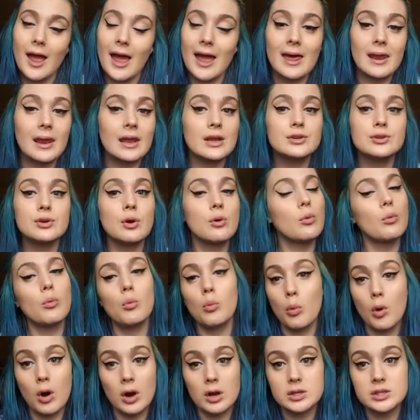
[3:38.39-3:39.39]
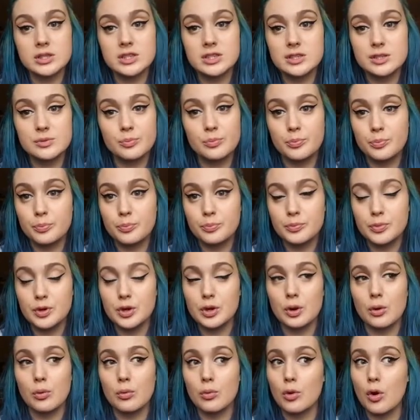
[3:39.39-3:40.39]
And I don't want to,
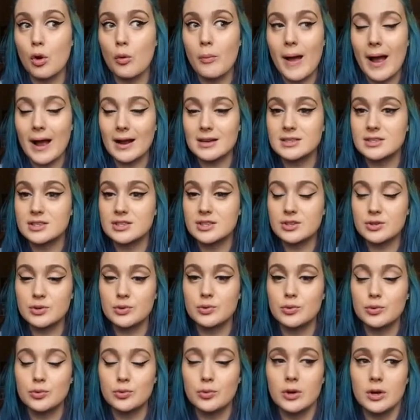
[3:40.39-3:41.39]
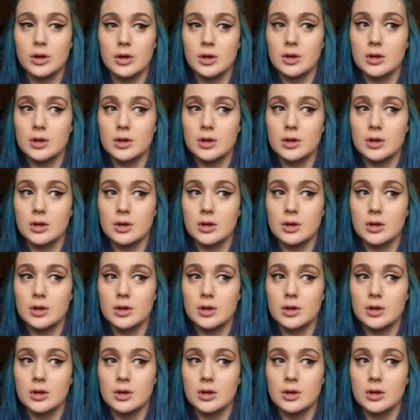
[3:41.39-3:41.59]
you know, go back to